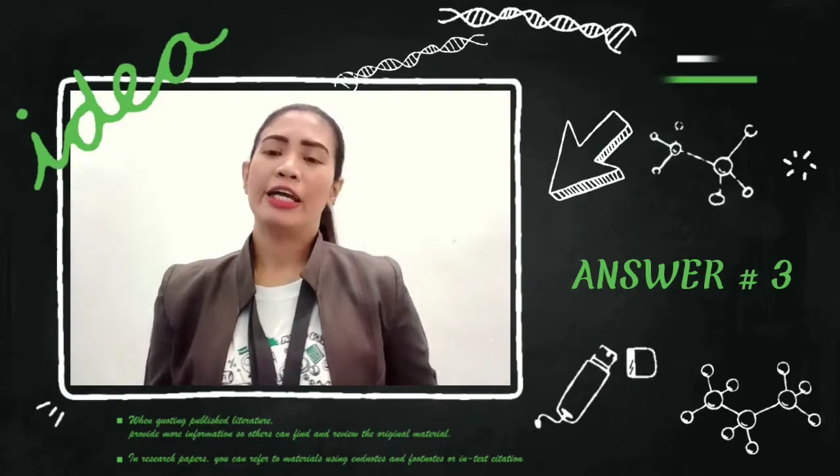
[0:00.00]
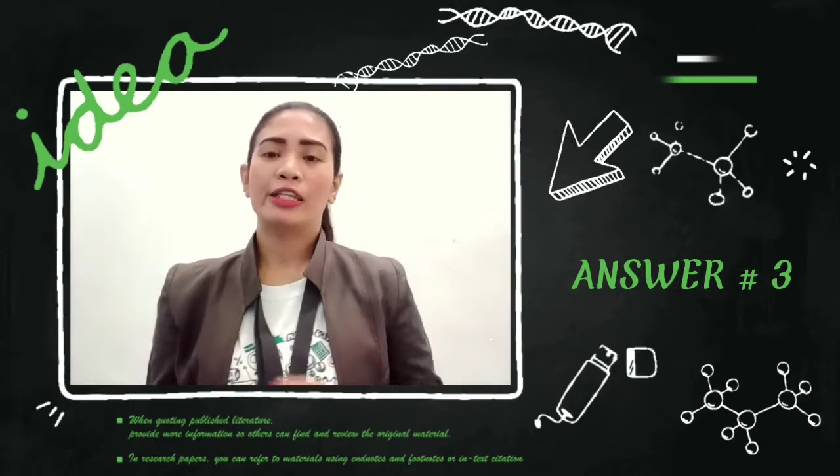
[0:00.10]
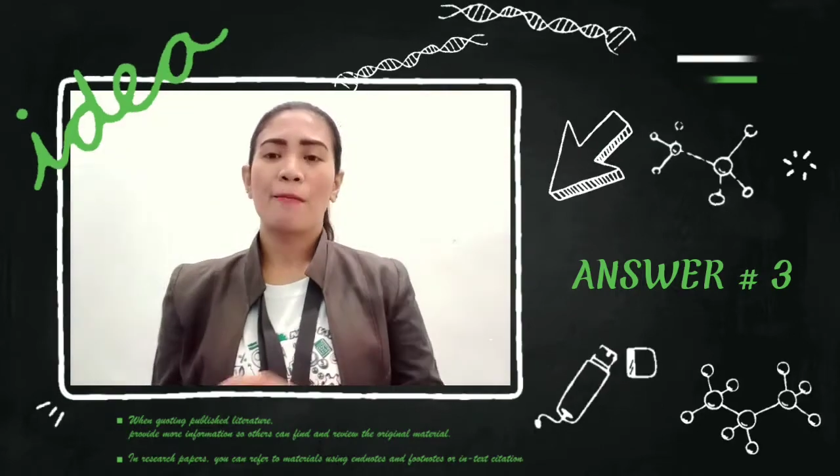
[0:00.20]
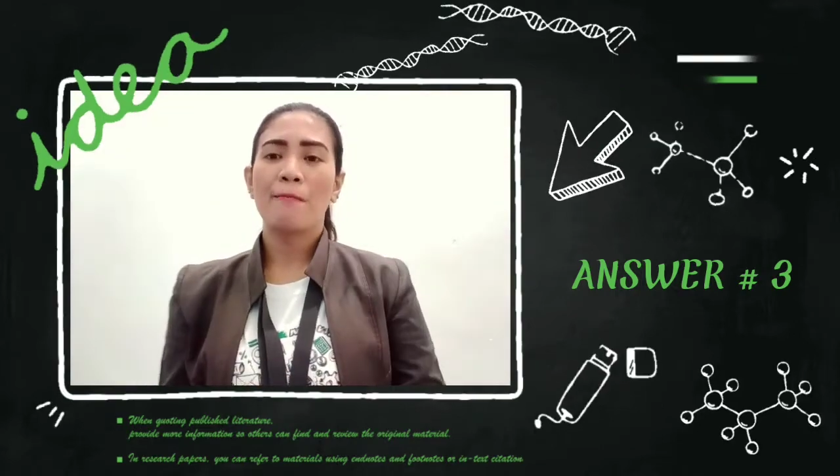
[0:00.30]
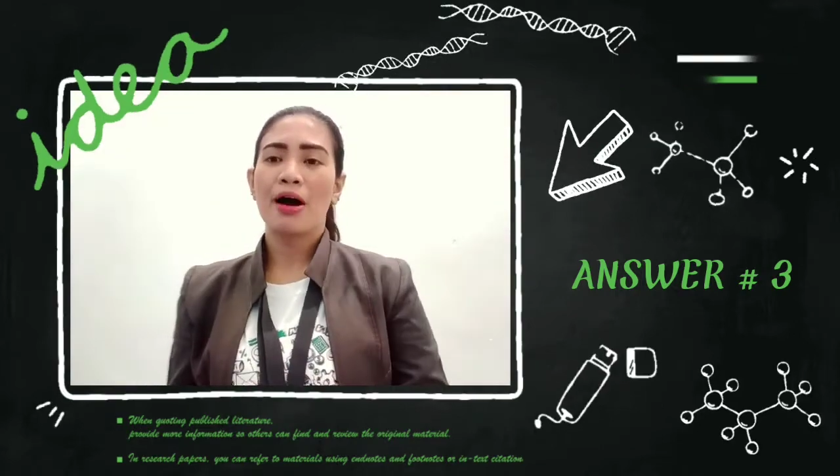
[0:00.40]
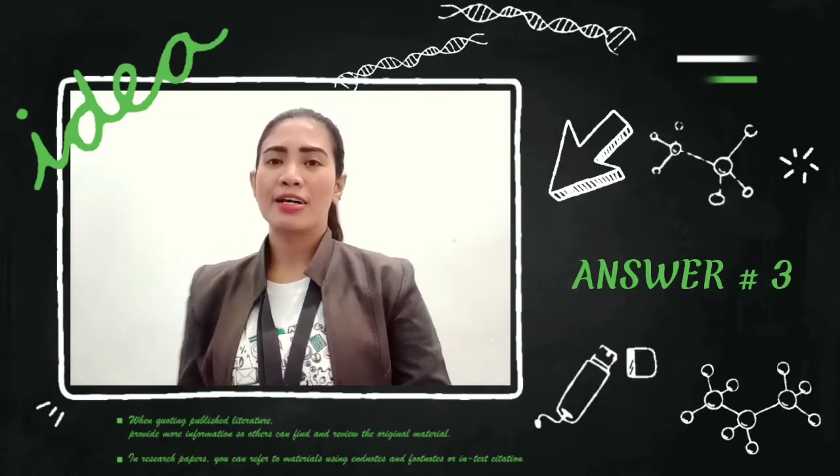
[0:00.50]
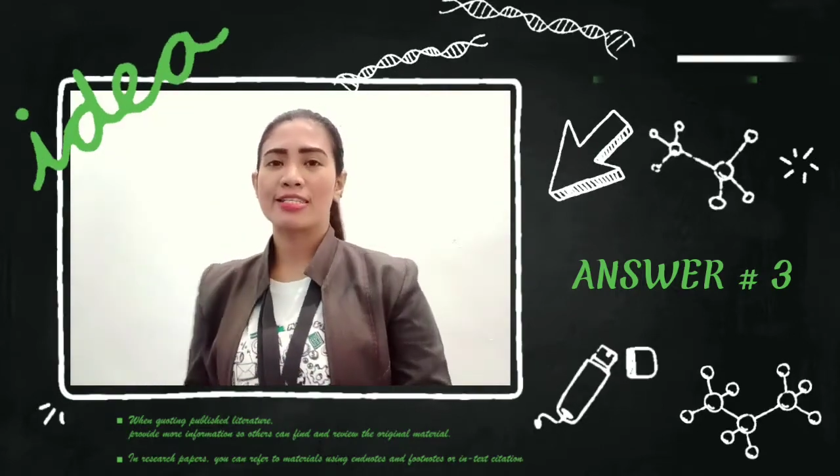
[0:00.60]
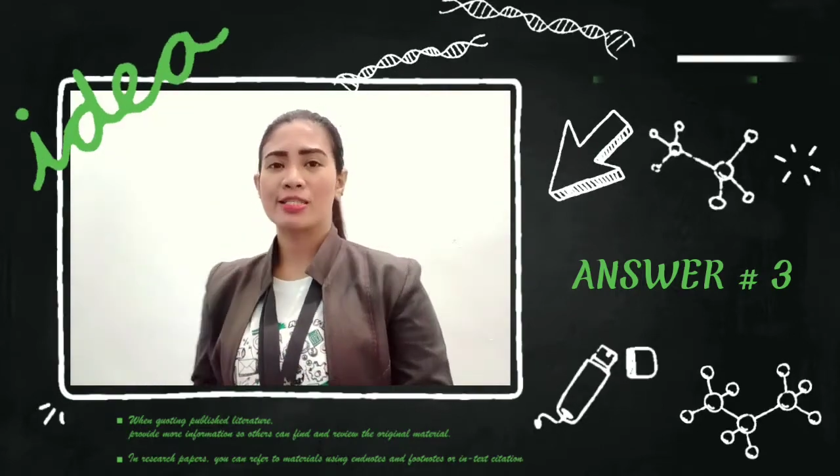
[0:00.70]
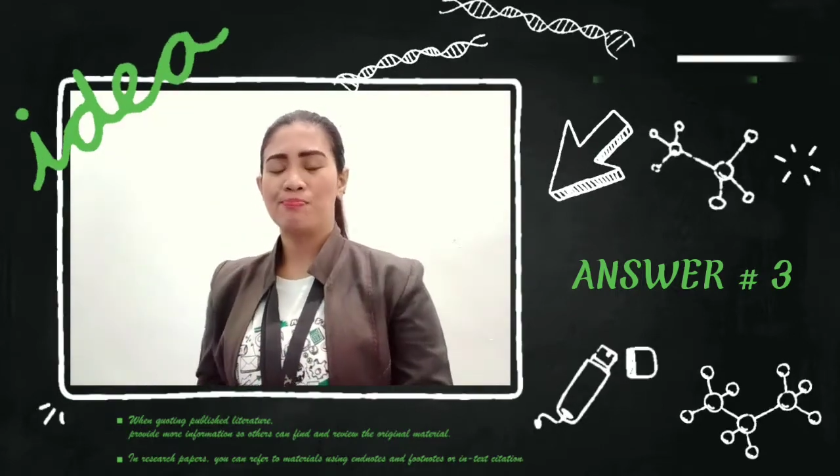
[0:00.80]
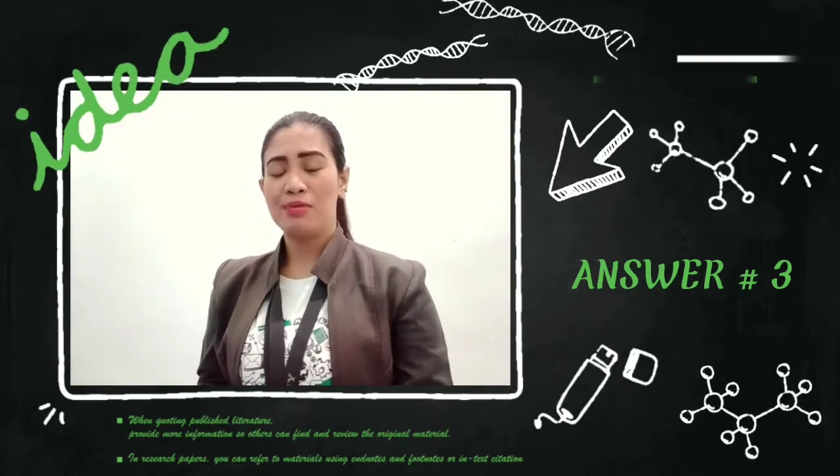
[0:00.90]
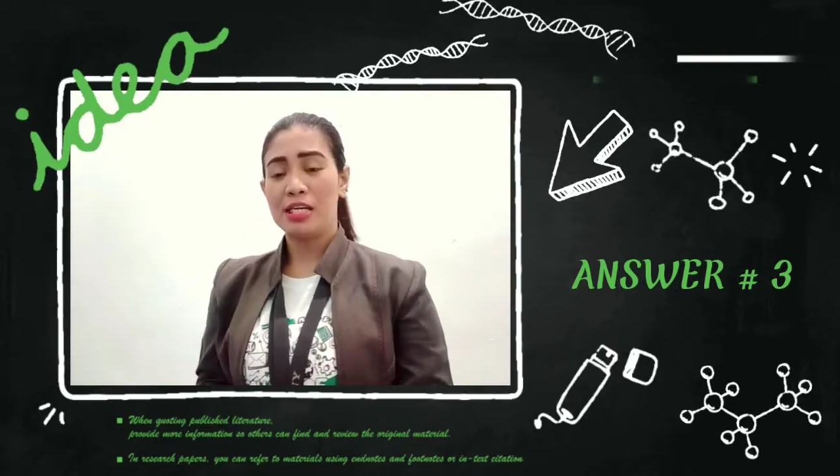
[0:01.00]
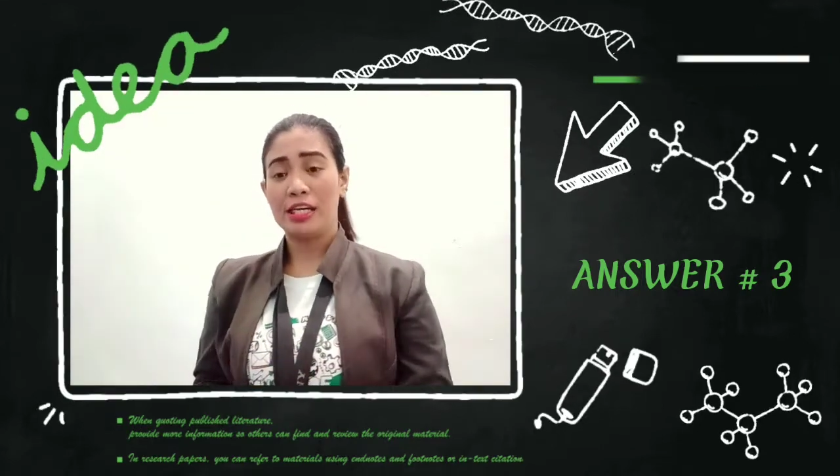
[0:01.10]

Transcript: it must be